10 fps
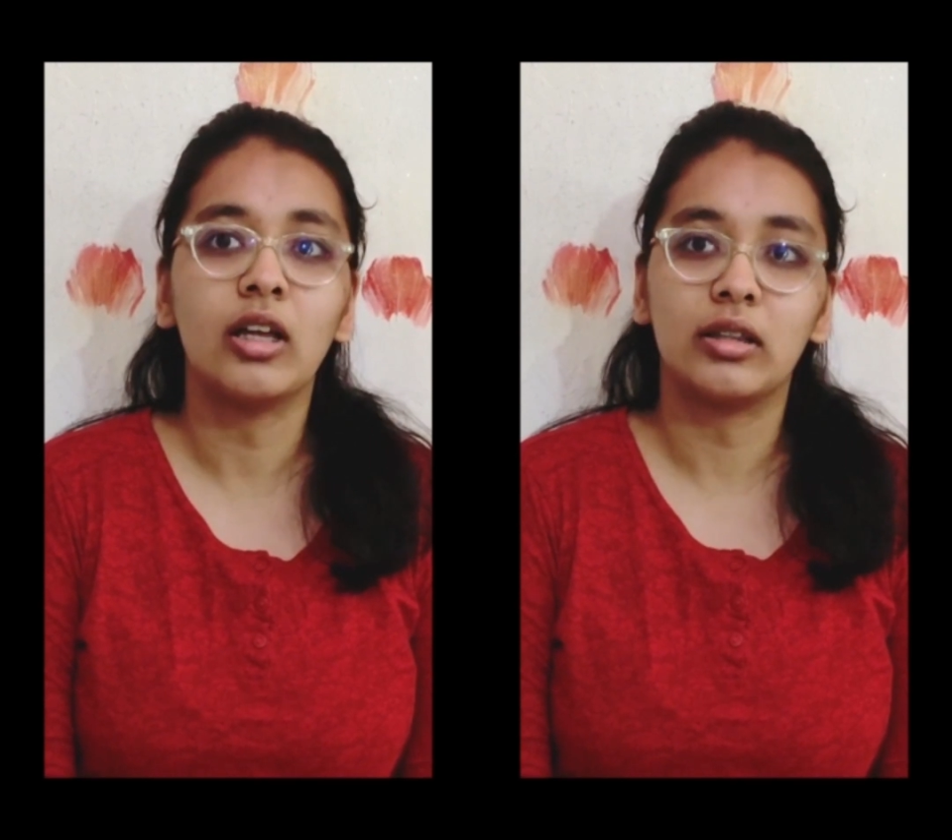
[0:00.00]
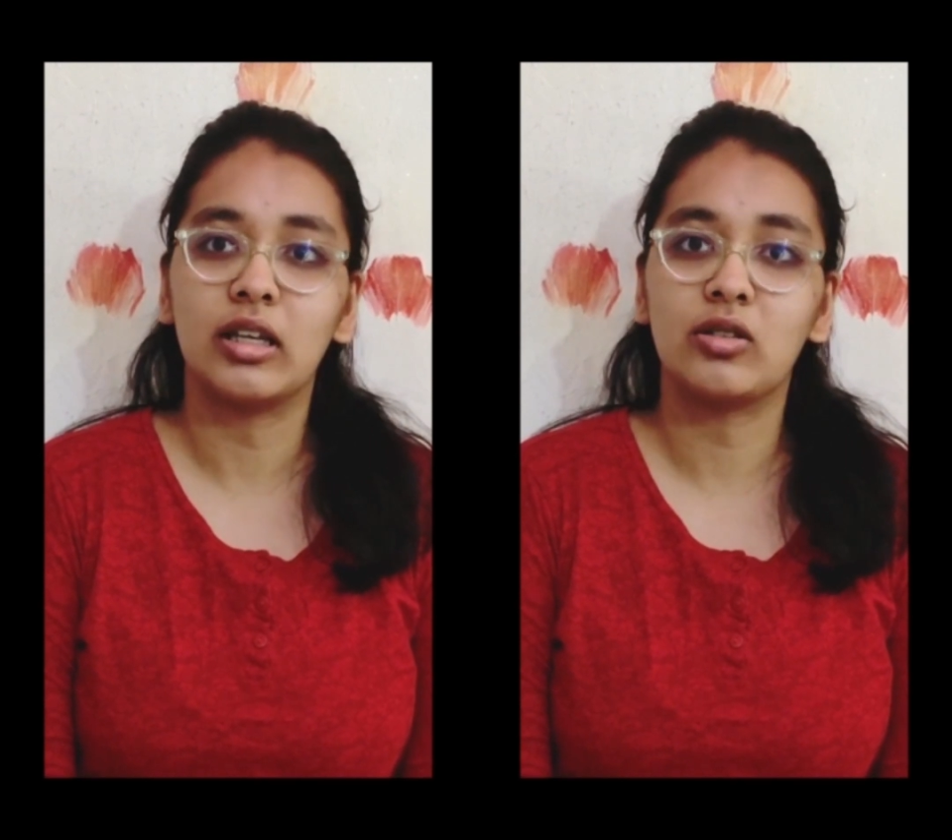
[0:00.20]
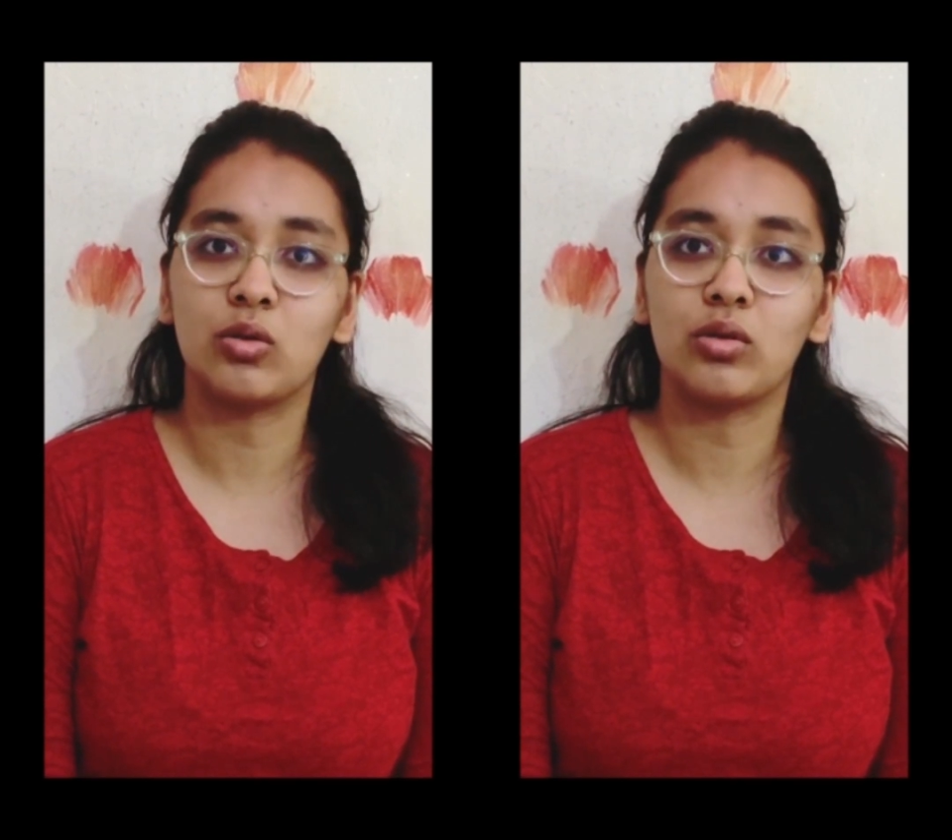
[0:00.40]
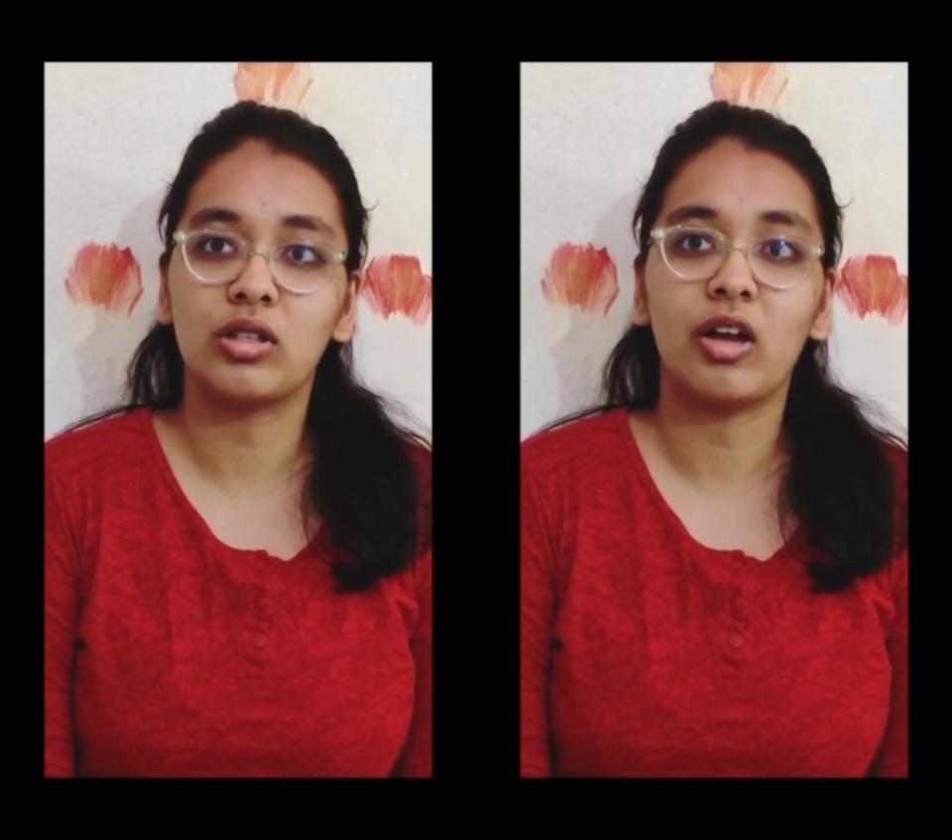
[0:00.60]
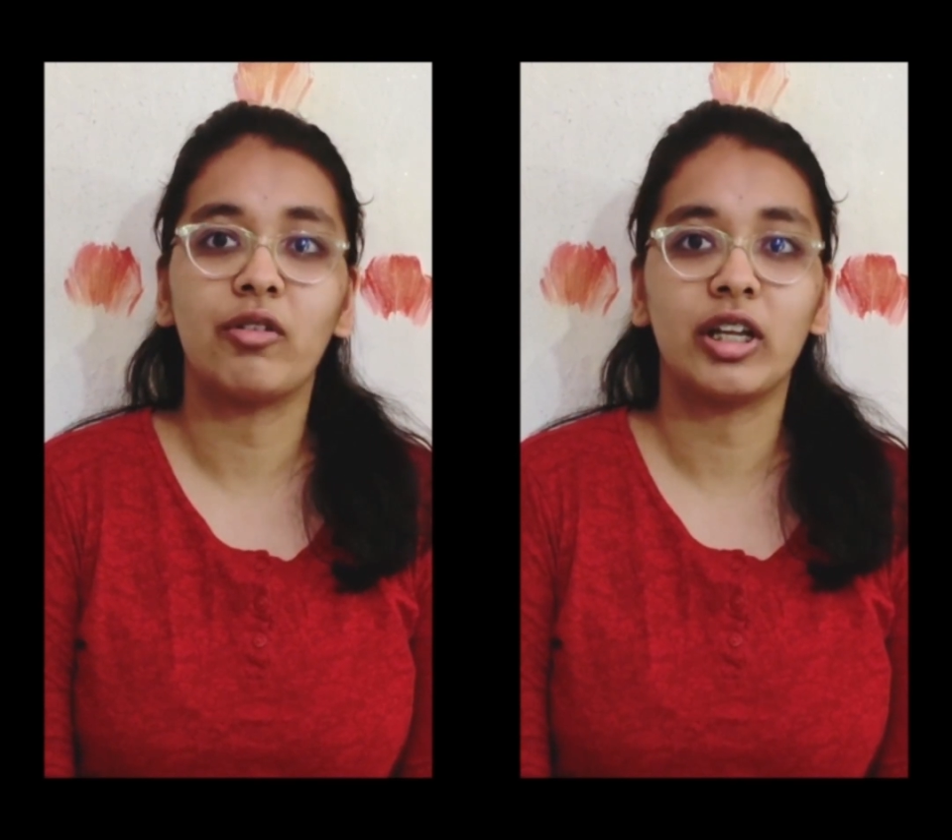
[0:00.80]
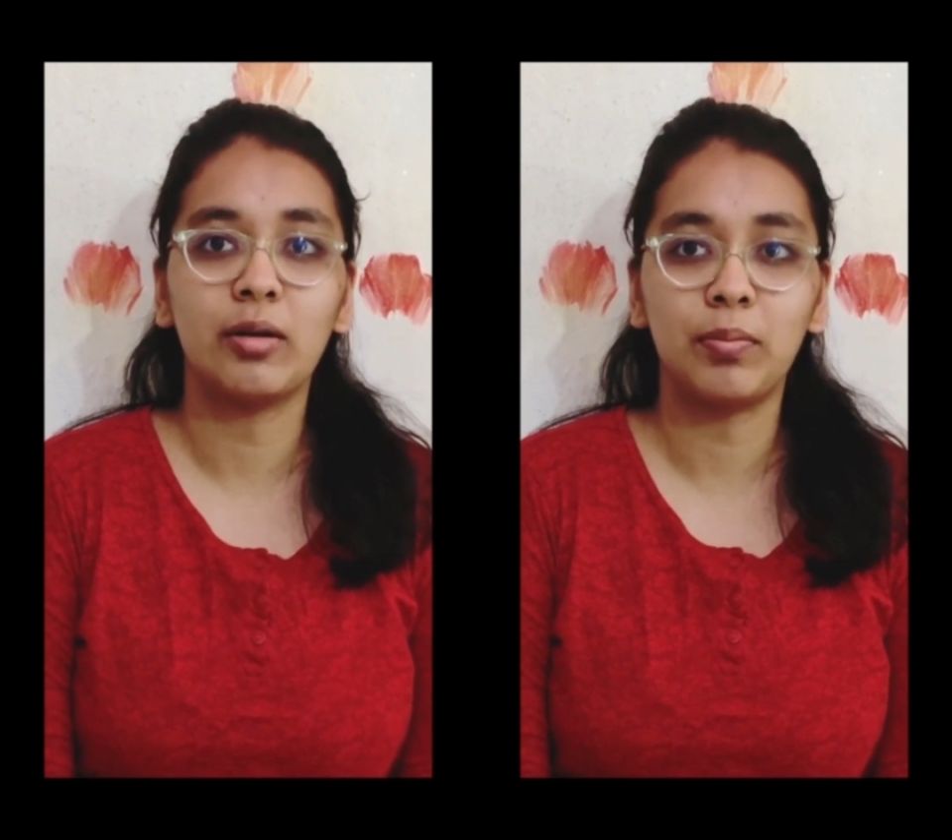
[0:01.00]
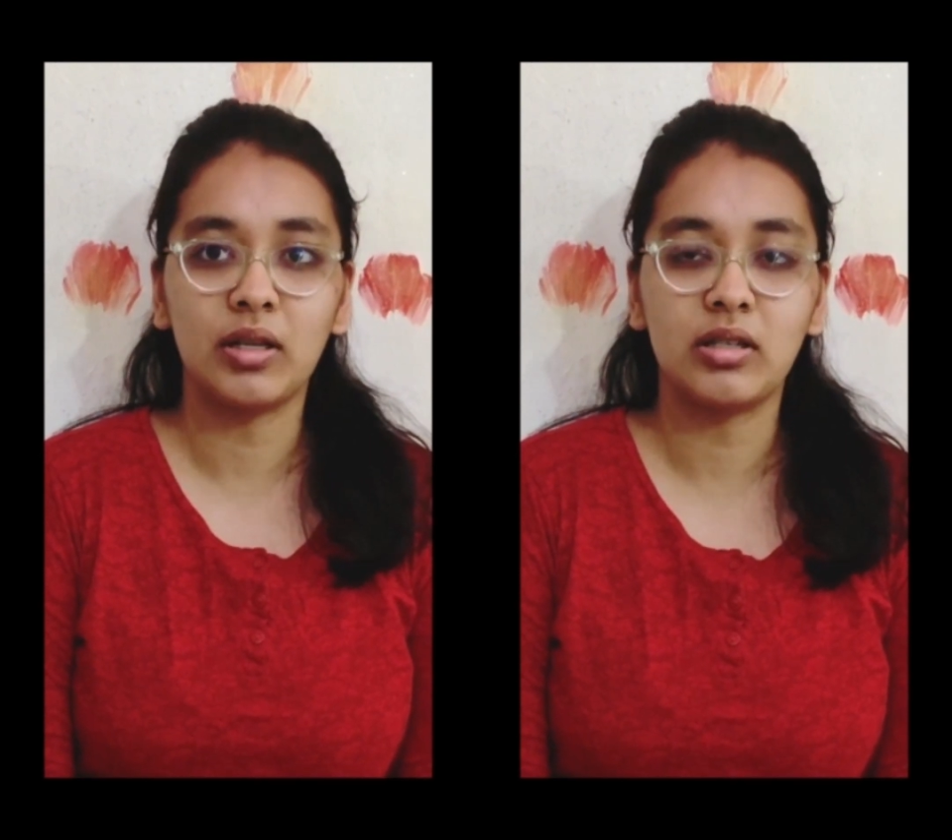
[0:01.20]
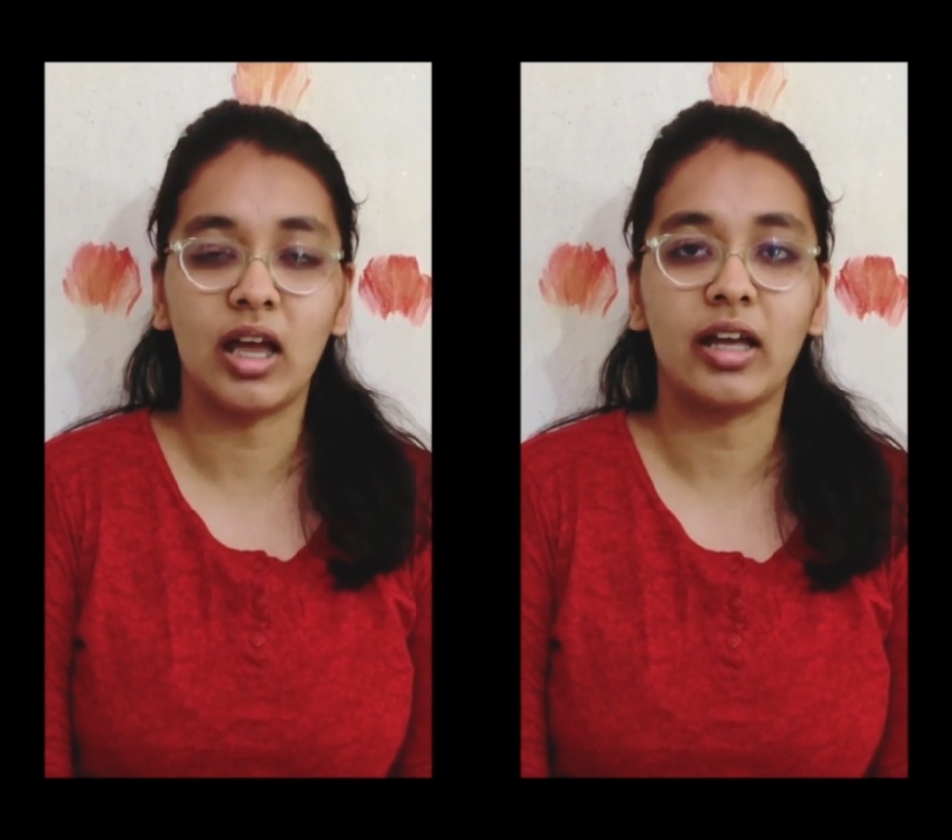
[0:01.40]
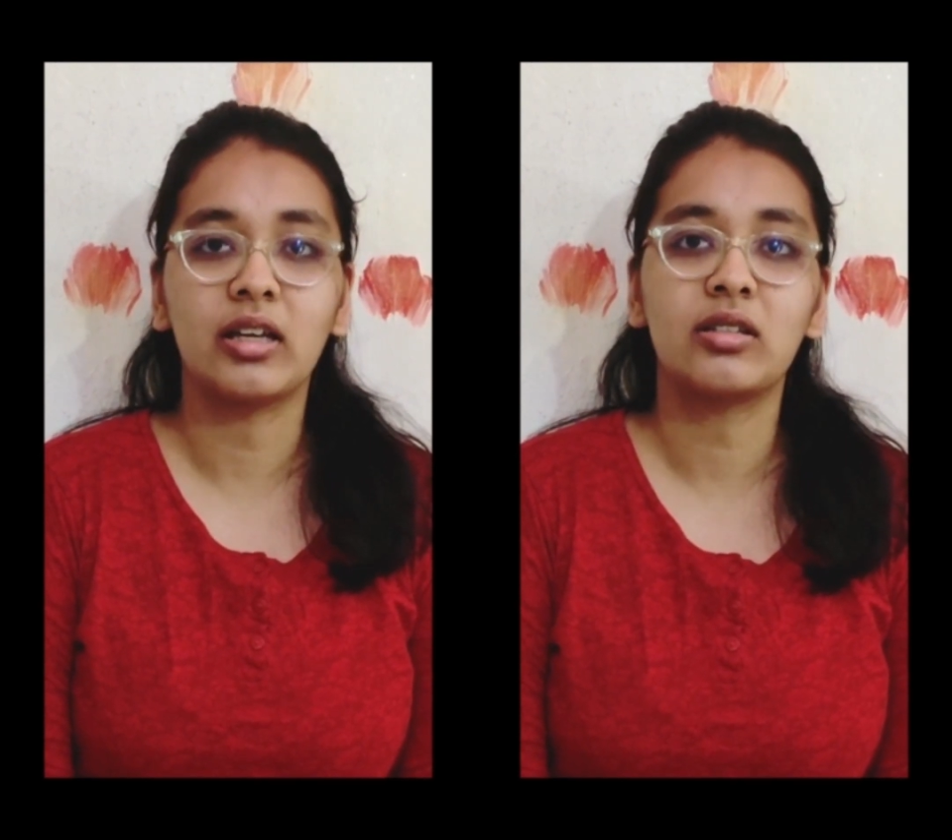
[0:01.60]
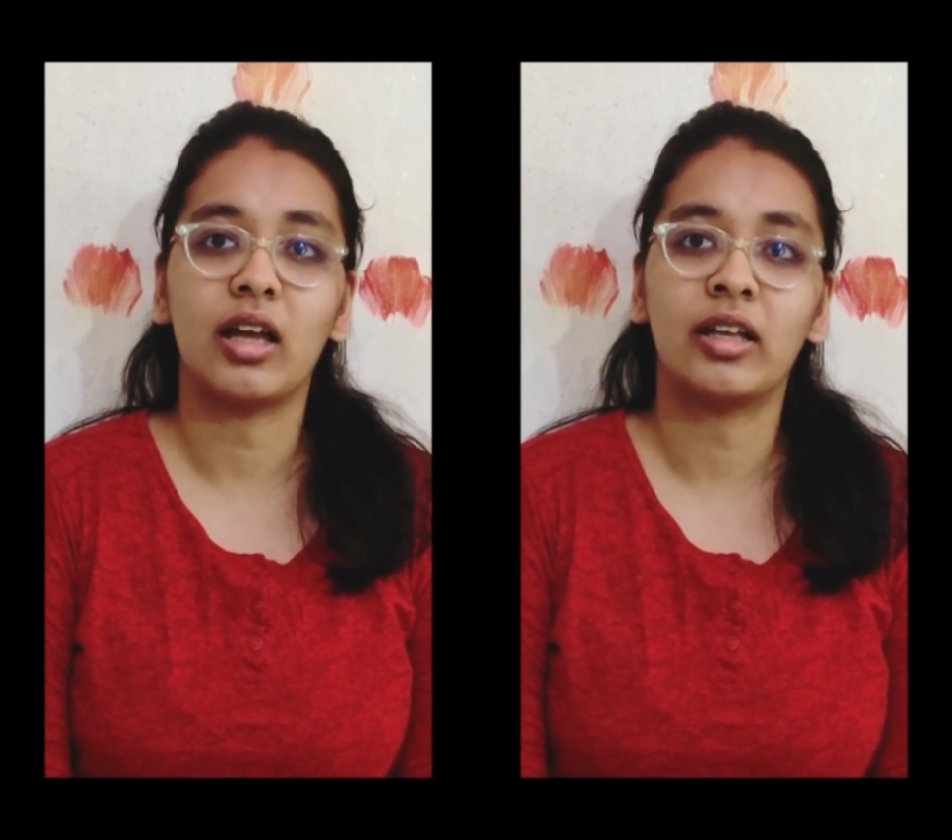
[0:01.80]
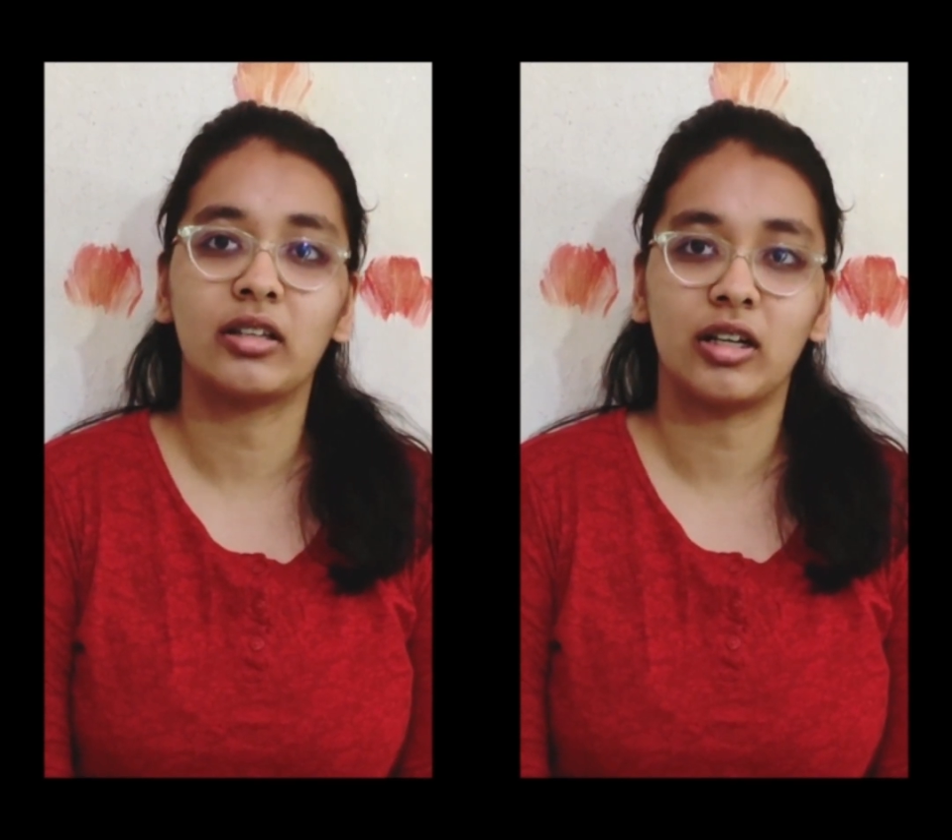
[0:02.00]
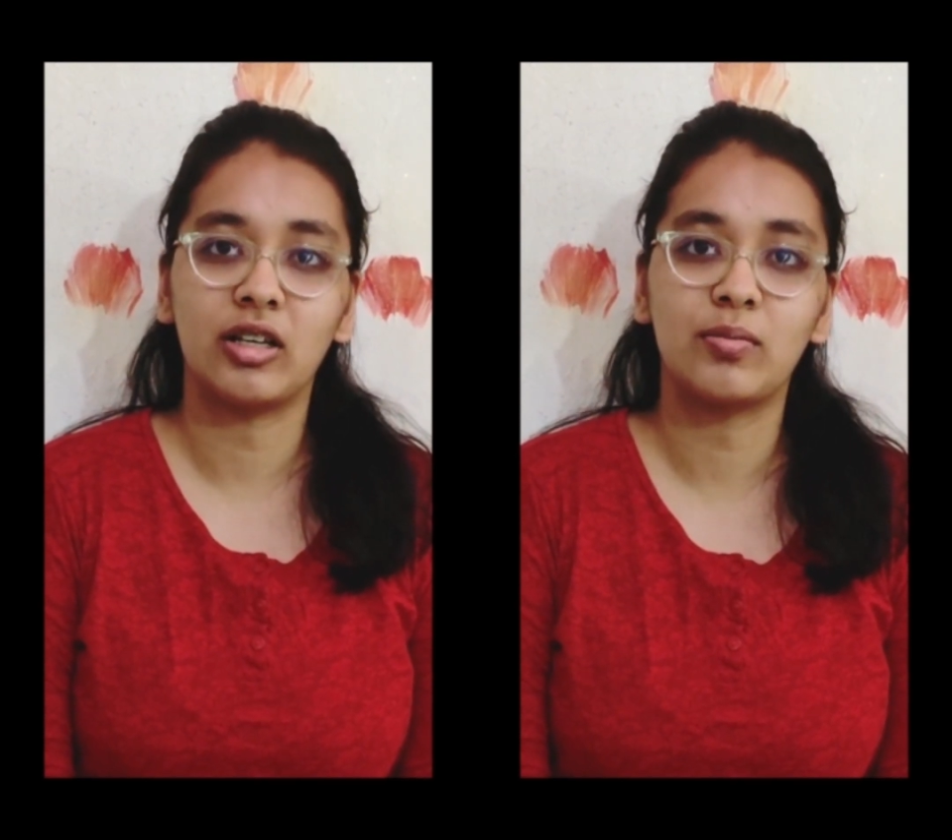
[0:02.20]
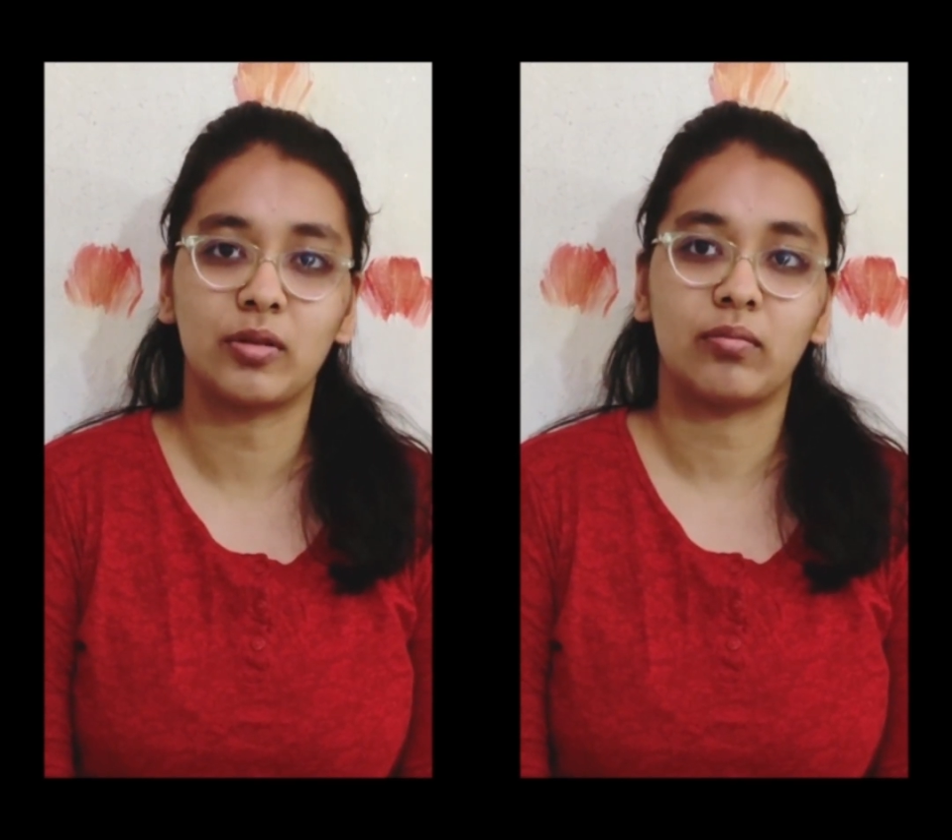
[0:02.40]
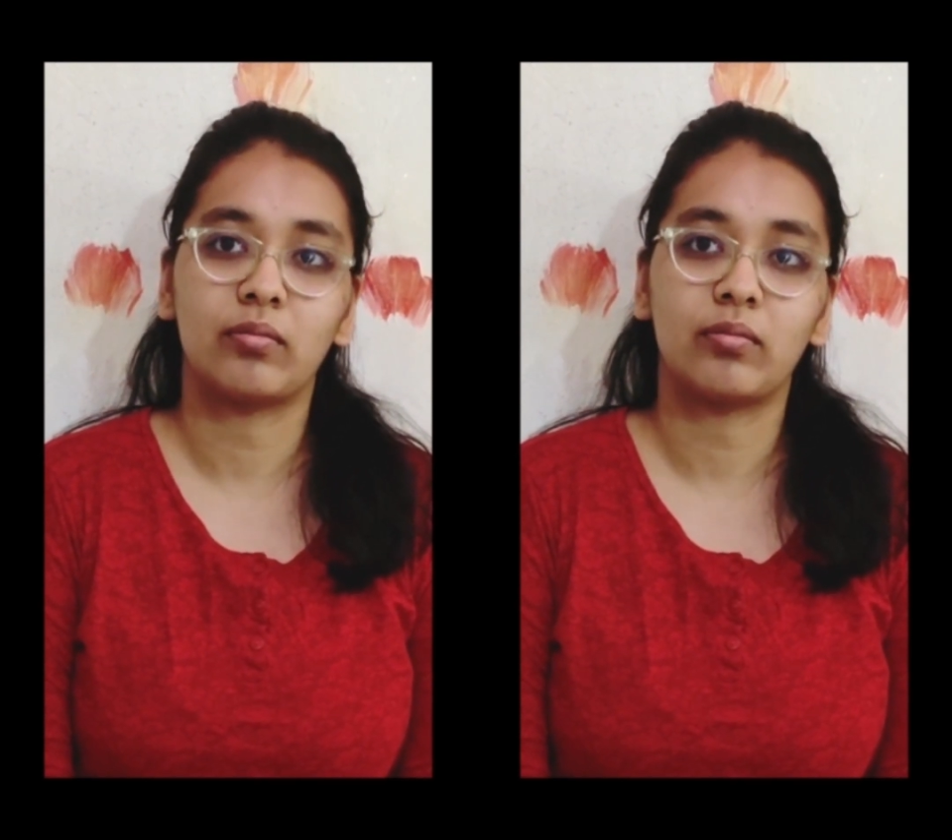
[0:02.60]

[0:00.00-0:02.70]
These notes are very precise and crisp.